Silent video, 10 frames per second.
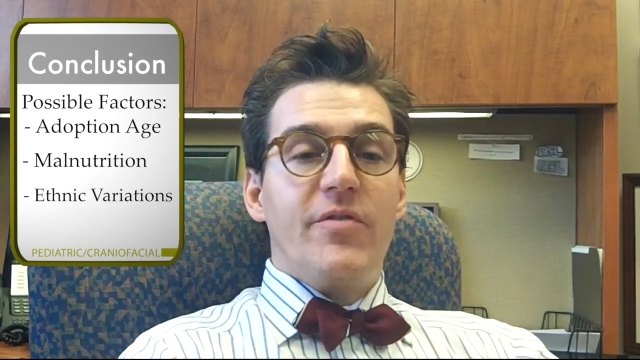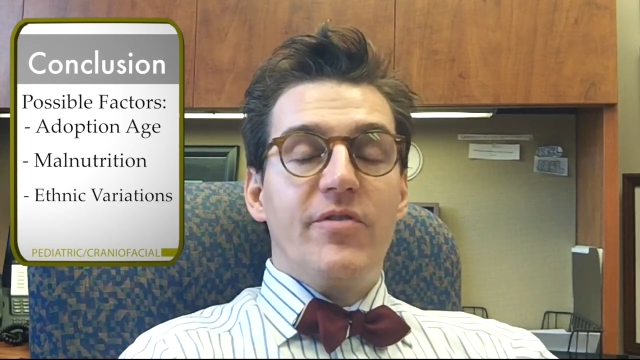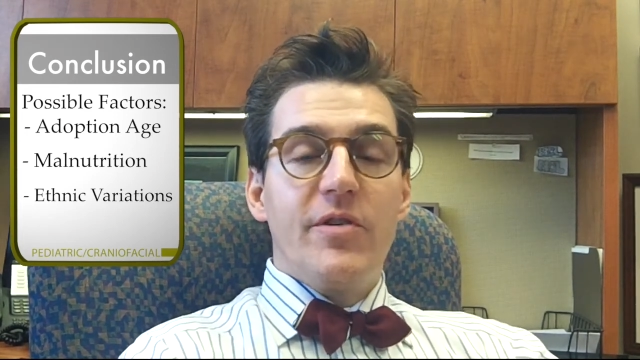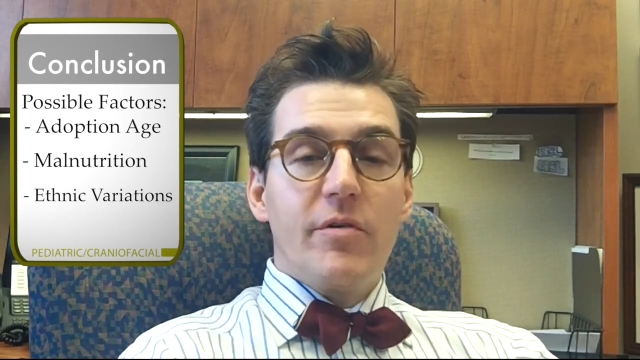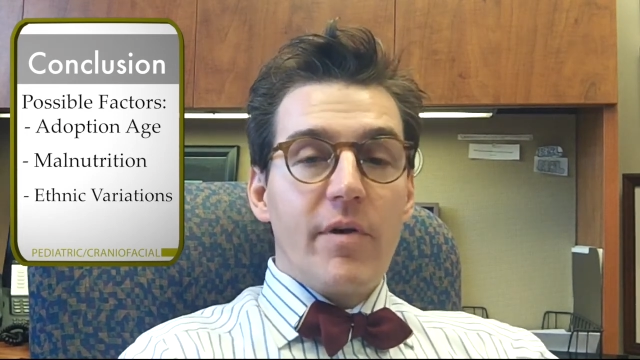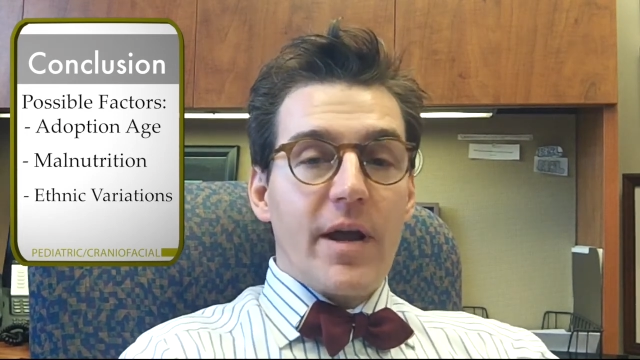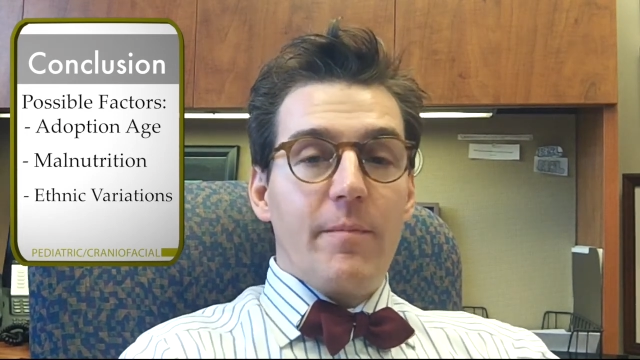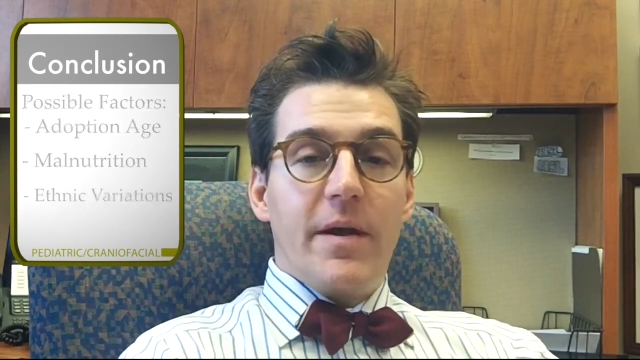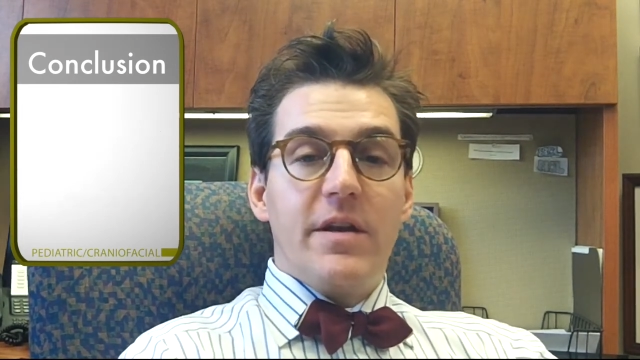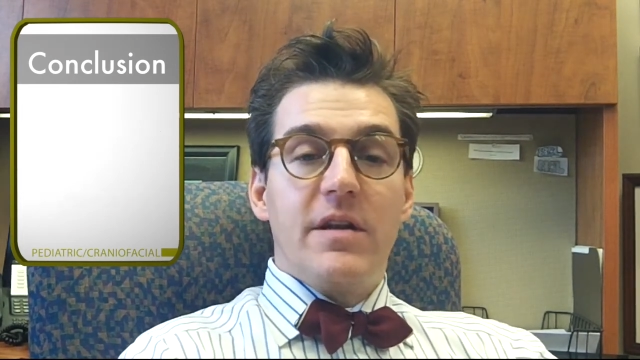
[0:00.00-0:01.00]
still
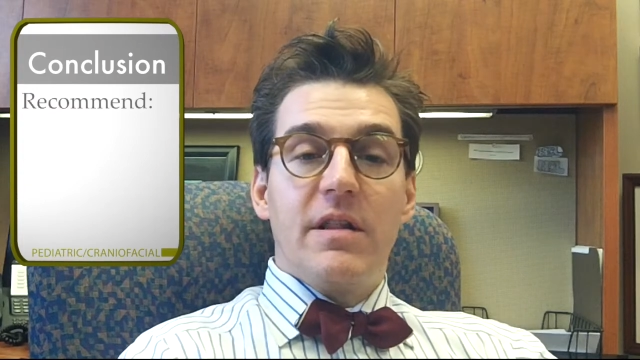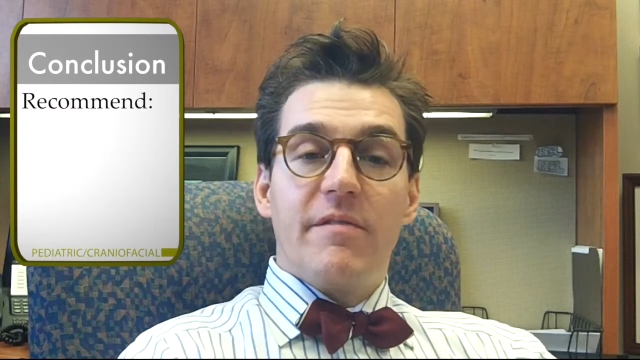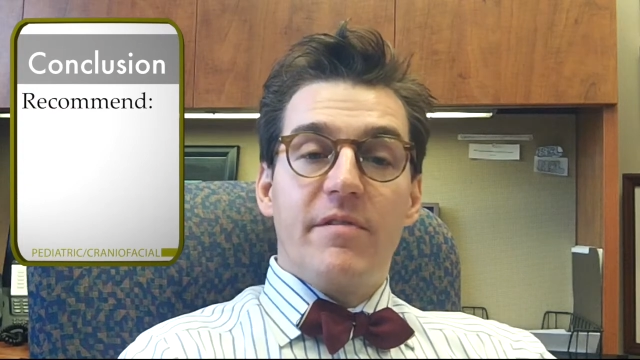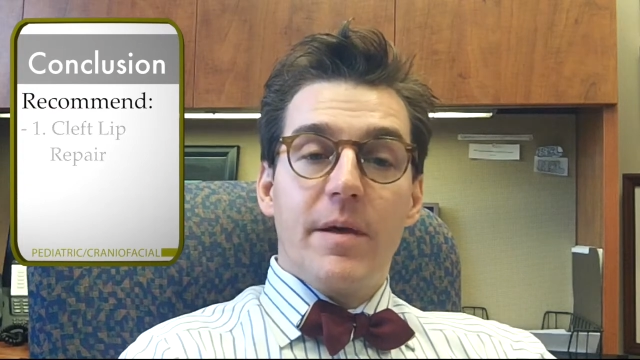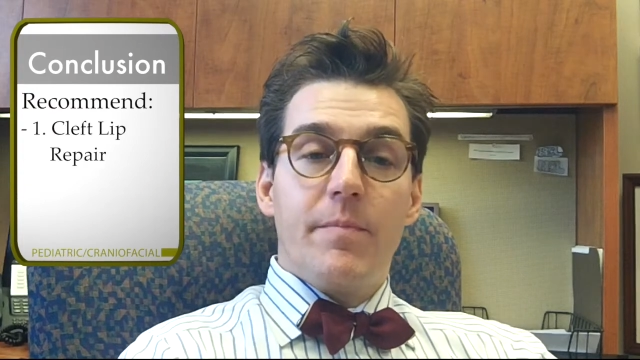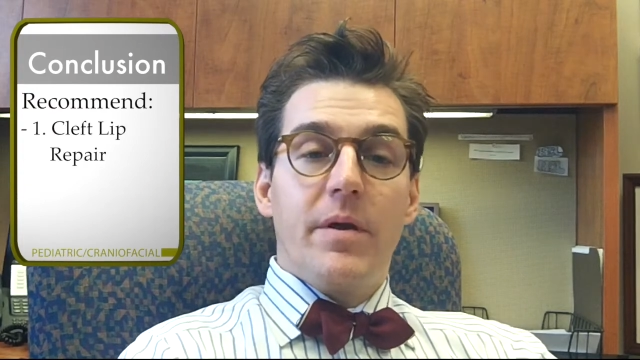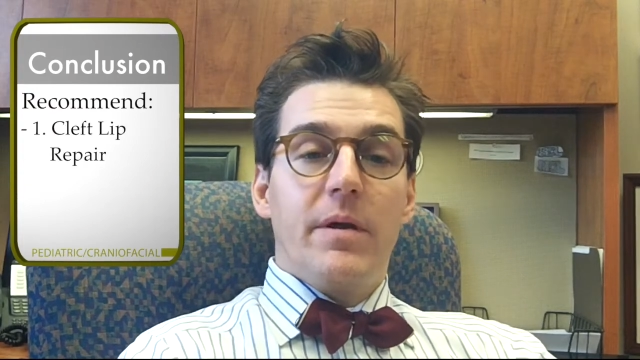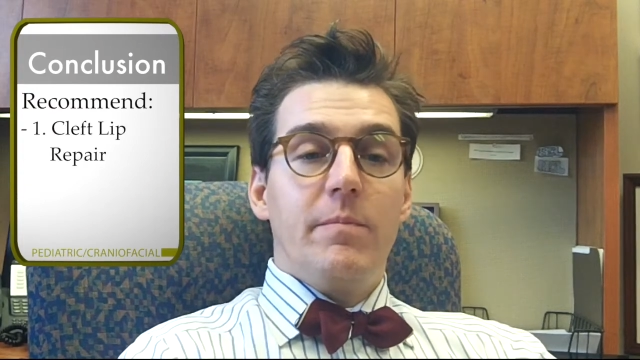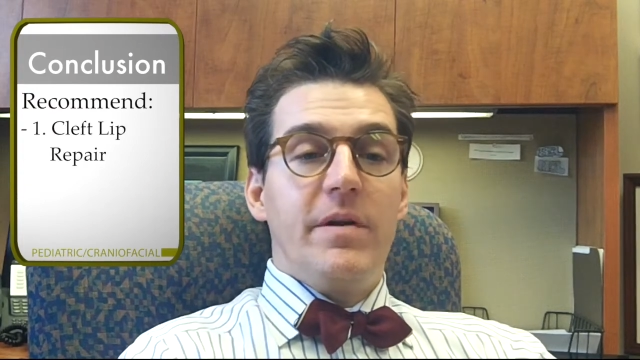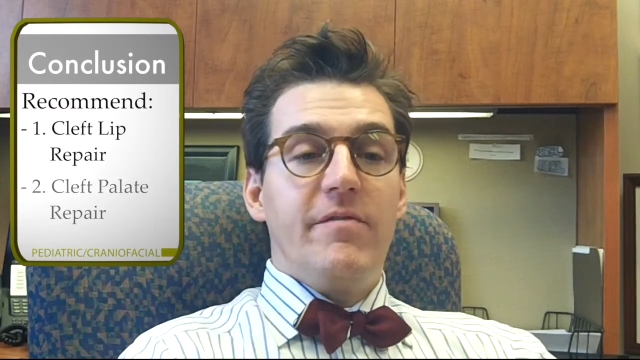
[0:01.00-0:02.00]
recommended cleft lip
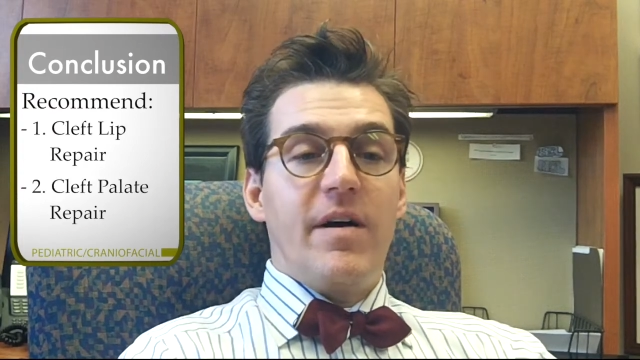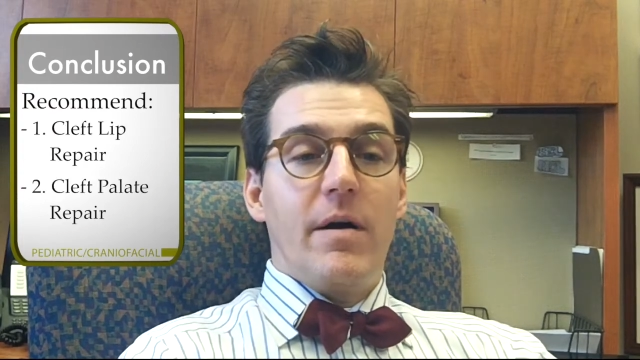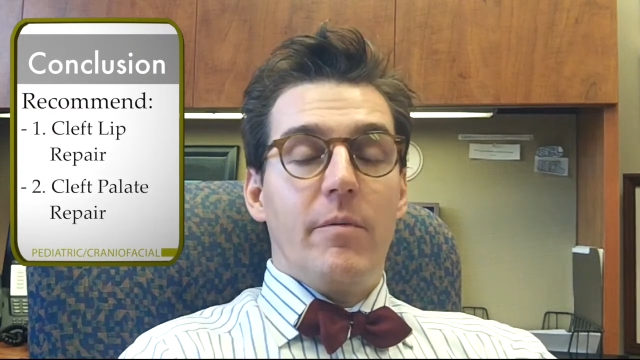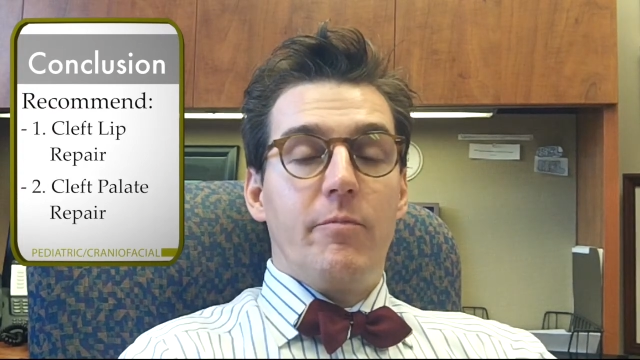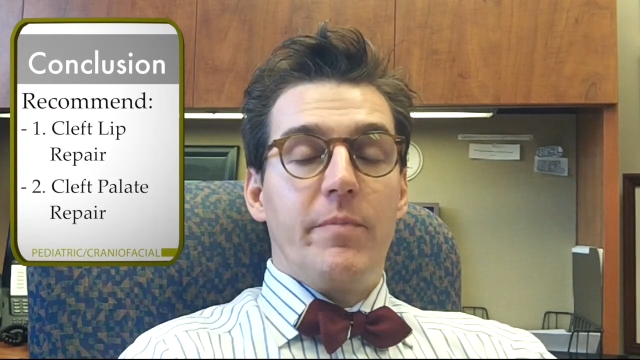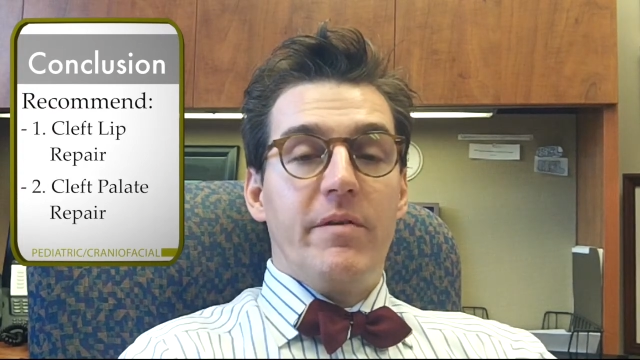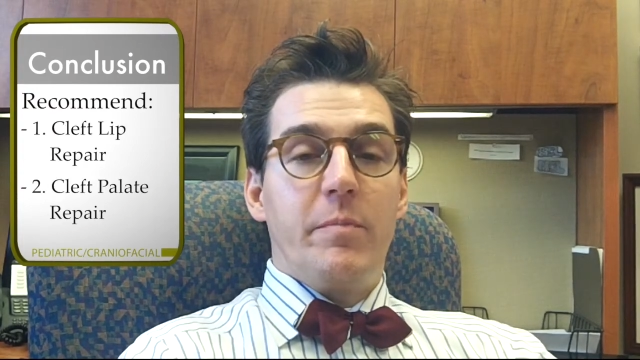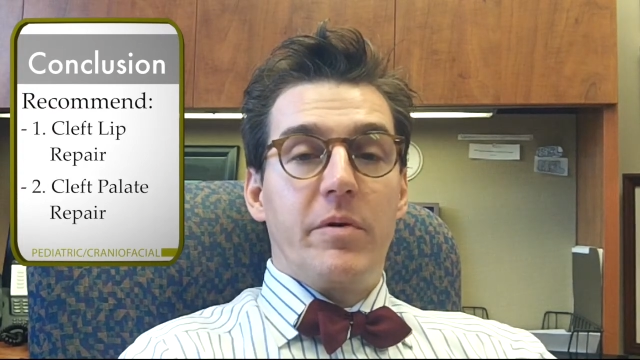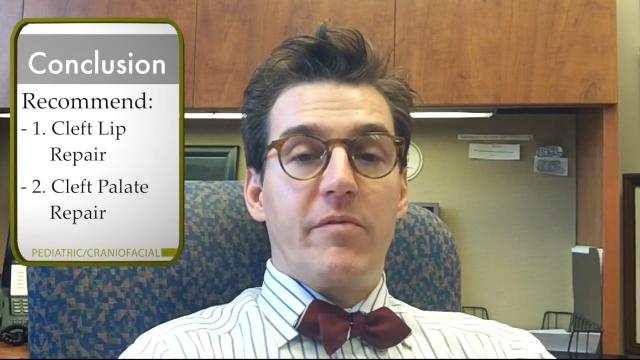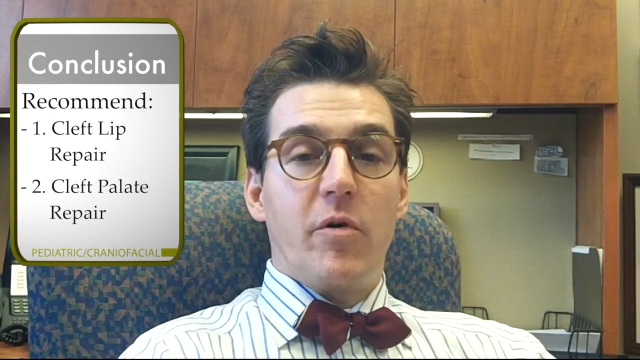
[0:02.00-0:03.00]
be, fo- be
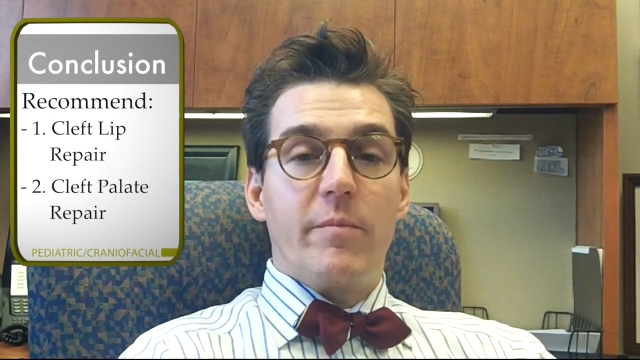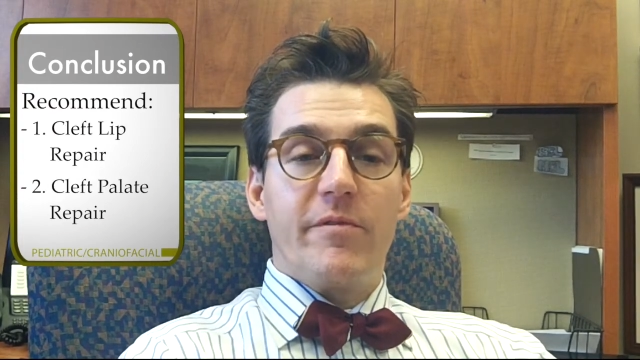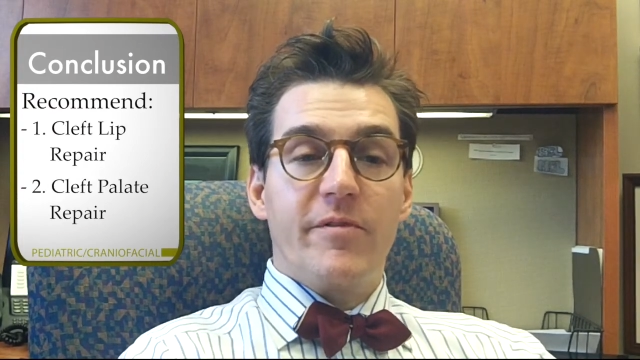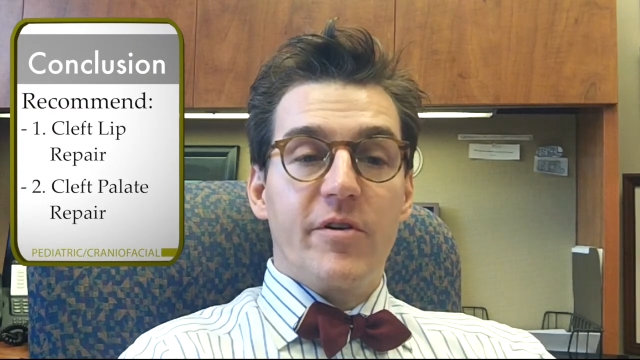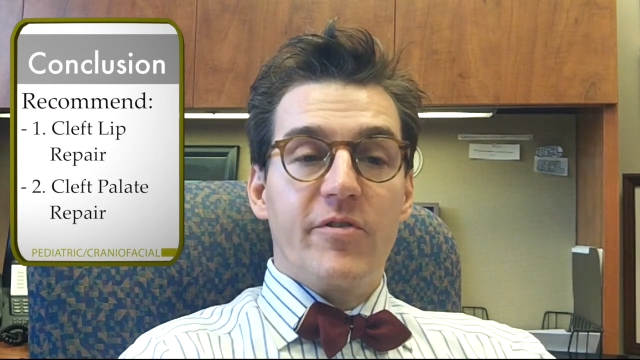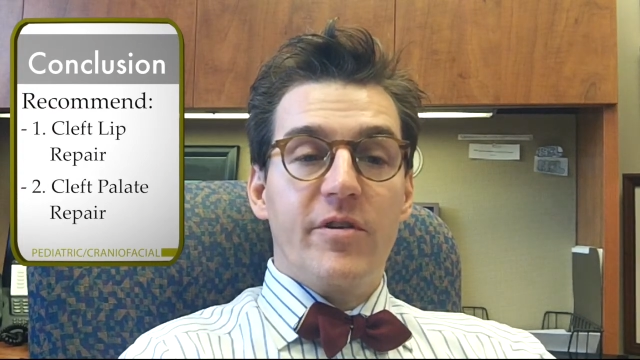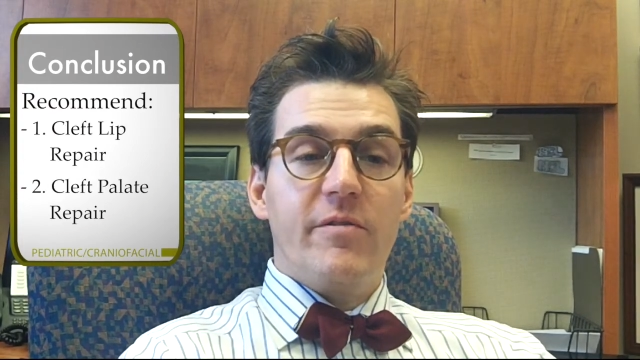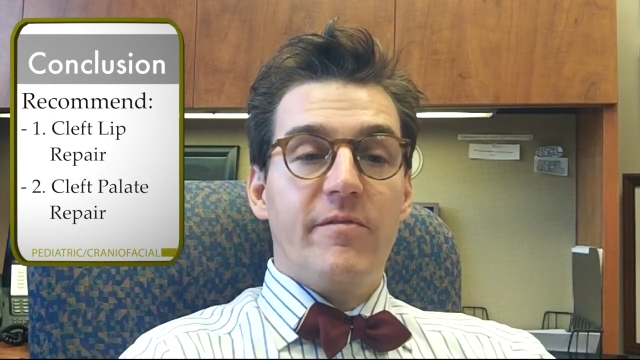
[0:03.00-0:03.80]
performed first,